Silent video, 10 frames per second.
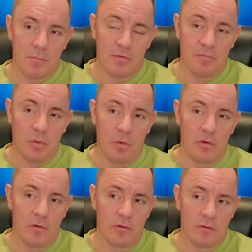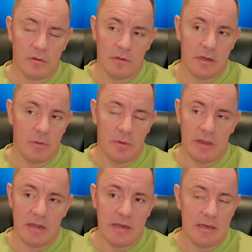before
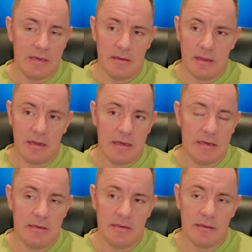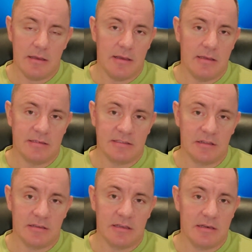any
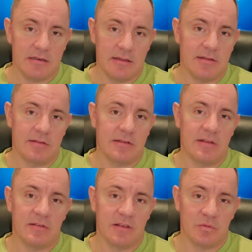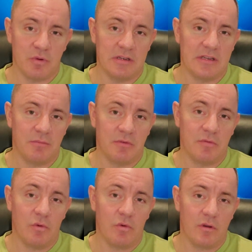silicon is printed,
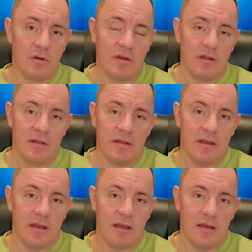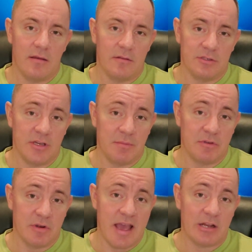before the
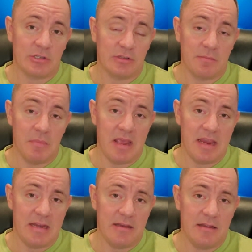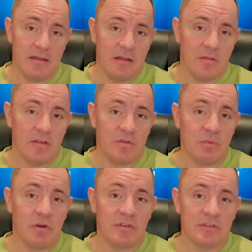chips are actually made. This
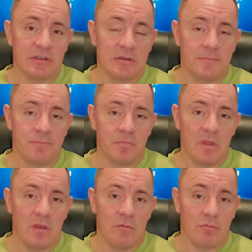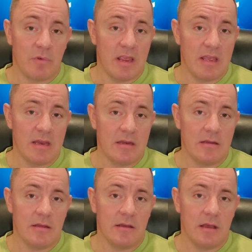person
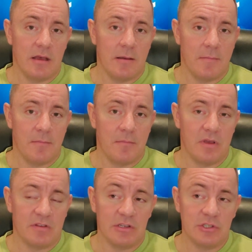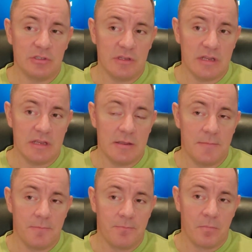ran essentially
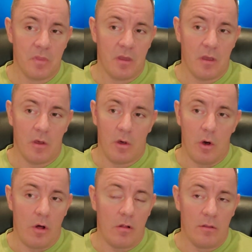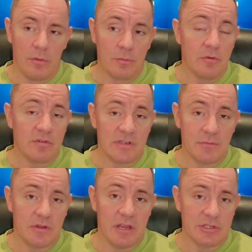all through
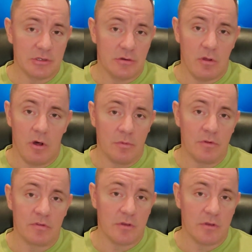simulation, all through